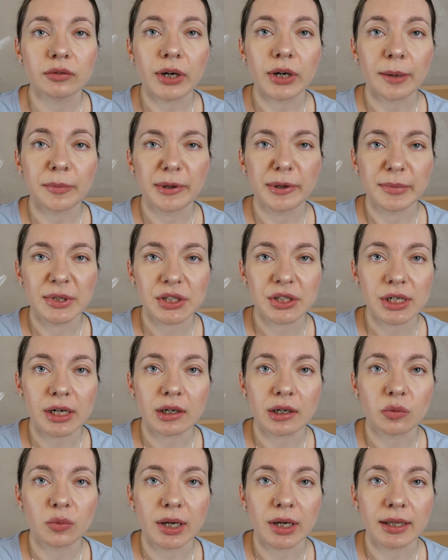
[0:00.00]
grab the
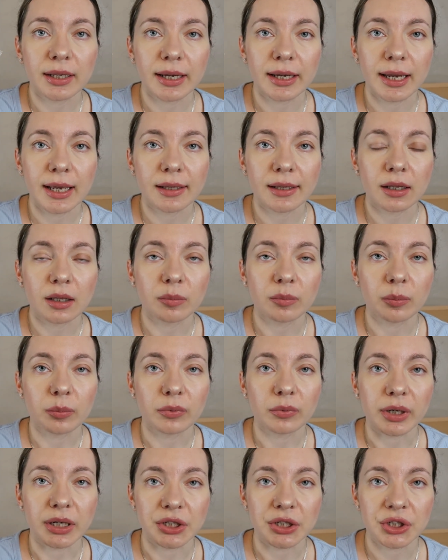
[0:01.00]
mascara wand again and
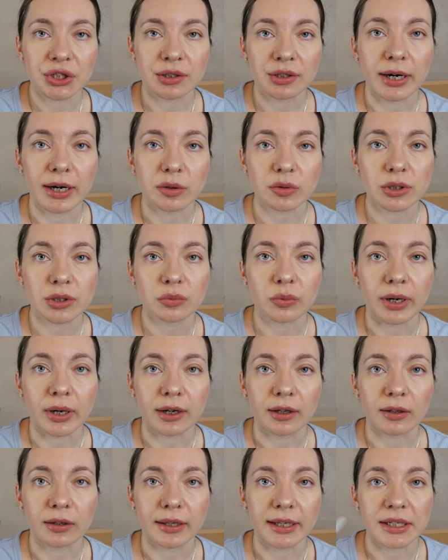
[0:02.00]
brush brows
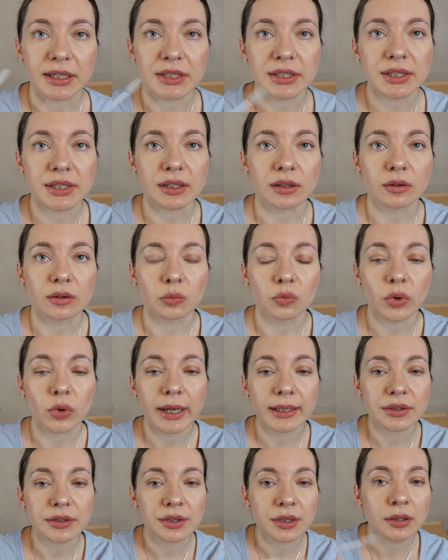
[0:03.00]
while they're still
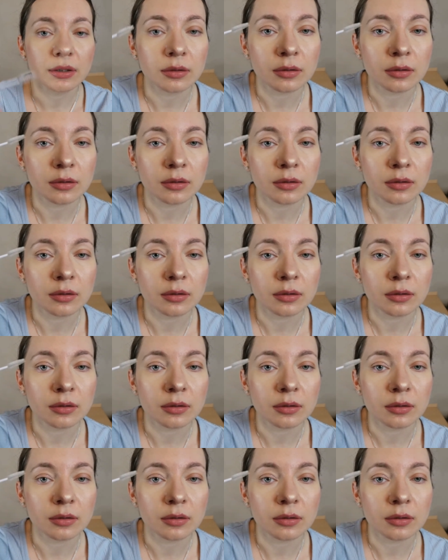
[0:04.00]
wet.